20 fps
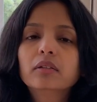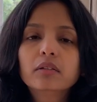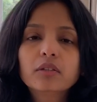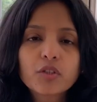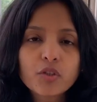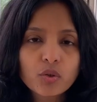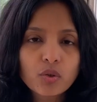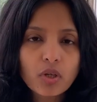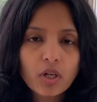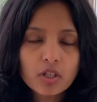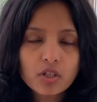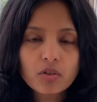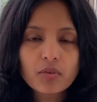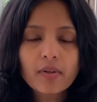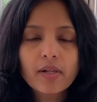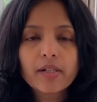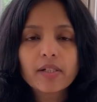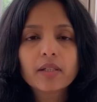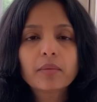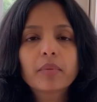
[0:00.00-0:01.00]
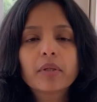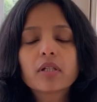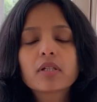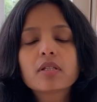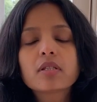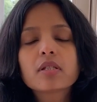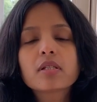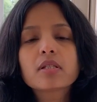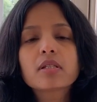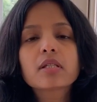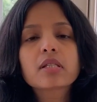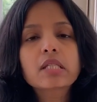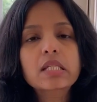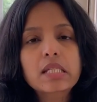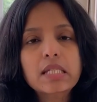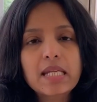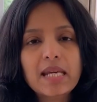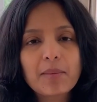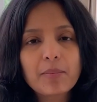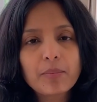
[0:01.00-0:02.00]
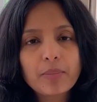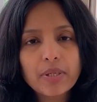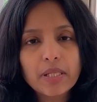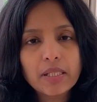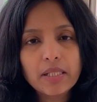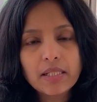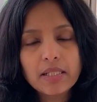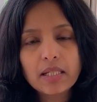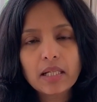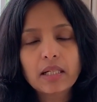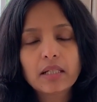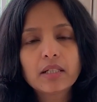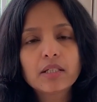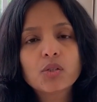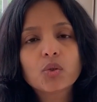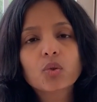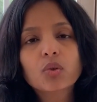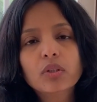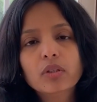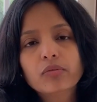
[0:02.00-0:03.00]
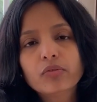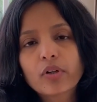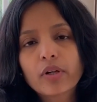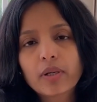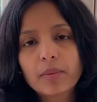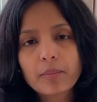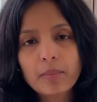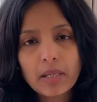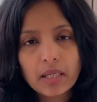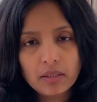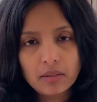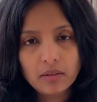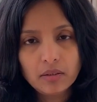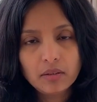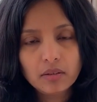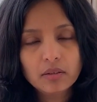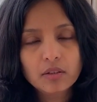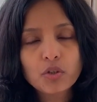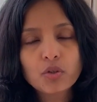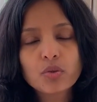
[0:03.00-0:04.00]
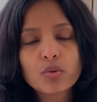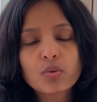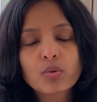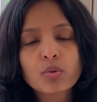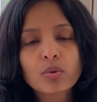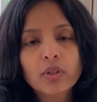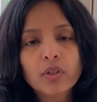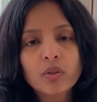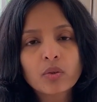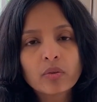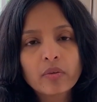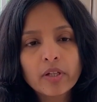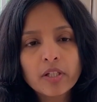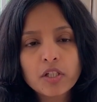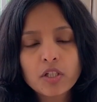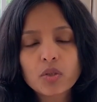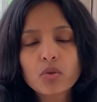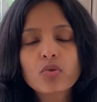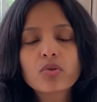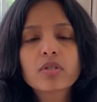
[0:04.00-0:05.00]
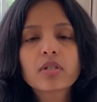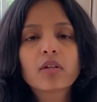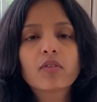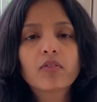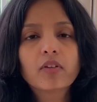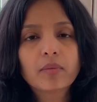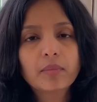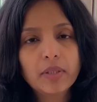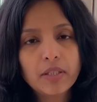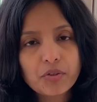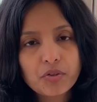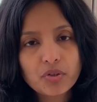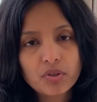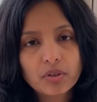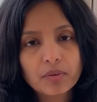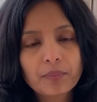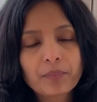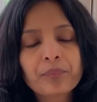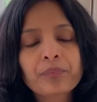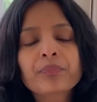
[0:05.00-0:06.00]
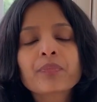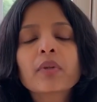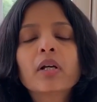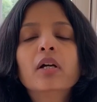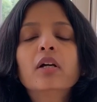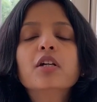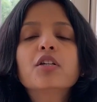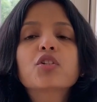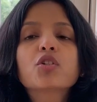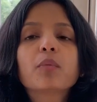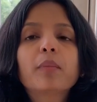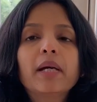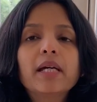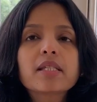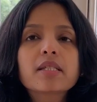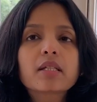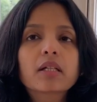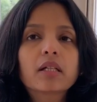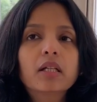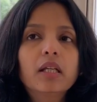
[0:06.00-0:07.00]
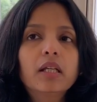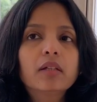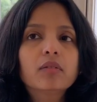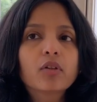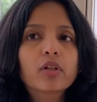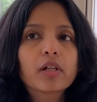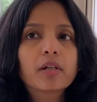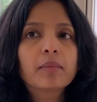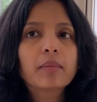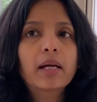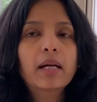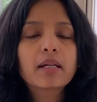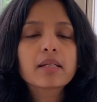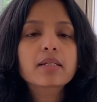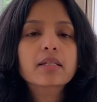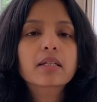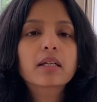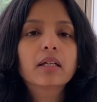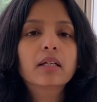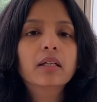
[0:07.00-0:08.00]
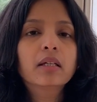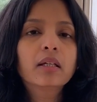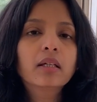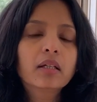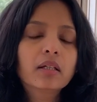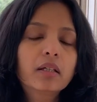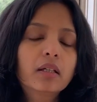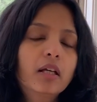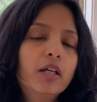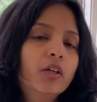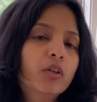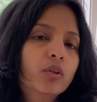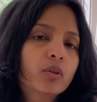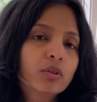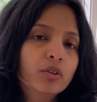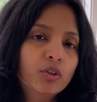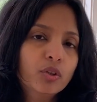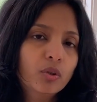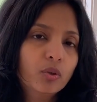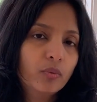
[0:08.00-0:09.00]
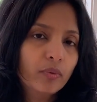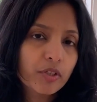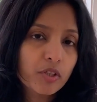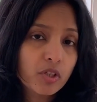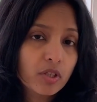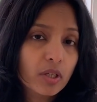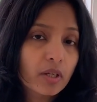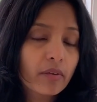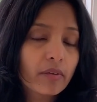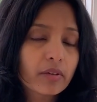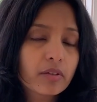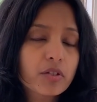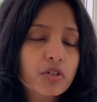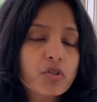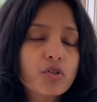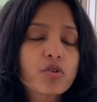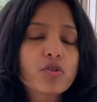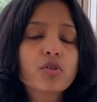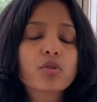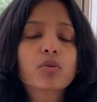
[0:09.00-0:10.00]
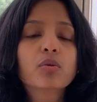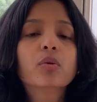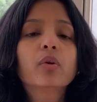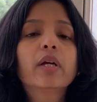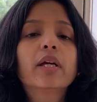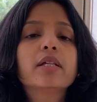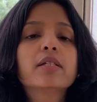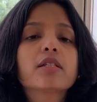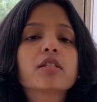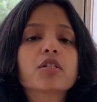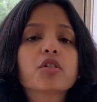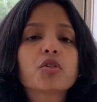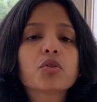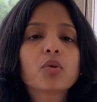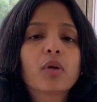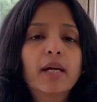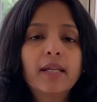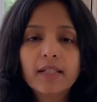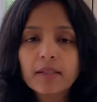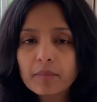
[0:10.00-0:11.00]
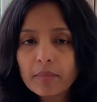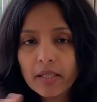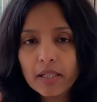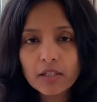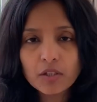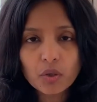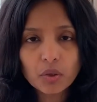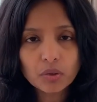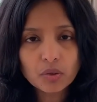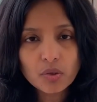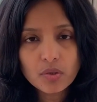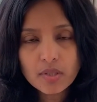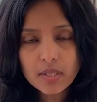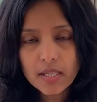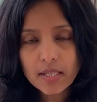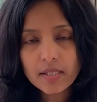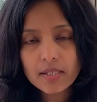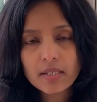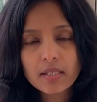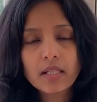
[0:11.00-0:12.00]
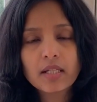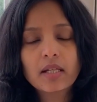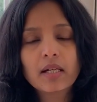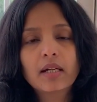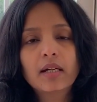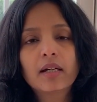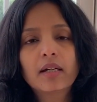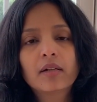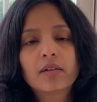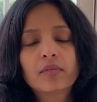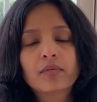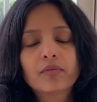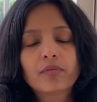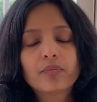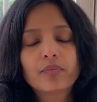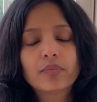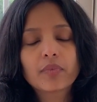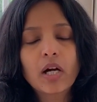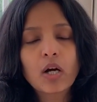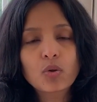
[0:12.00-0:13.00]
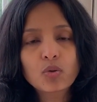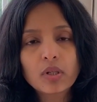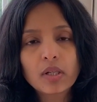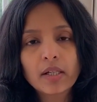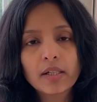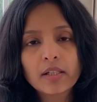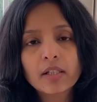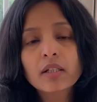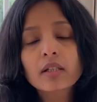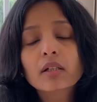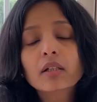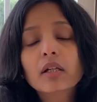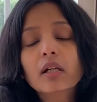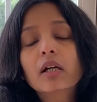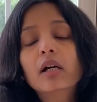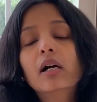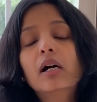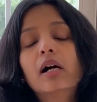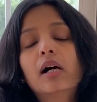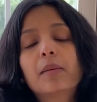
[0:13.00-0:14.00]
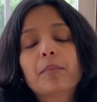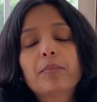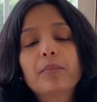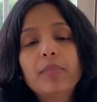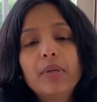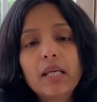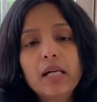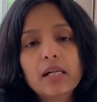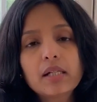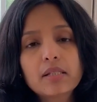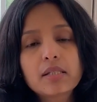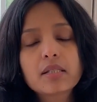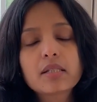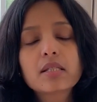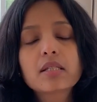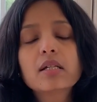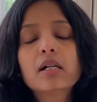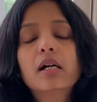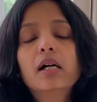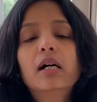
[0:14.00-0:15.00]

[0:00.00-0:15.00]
Do not worry, because this is a temporary diet only for a month to reduce inflammation. So basically what I'm asking you vegetarians to do is to eliminate all those things that I have outlined, plus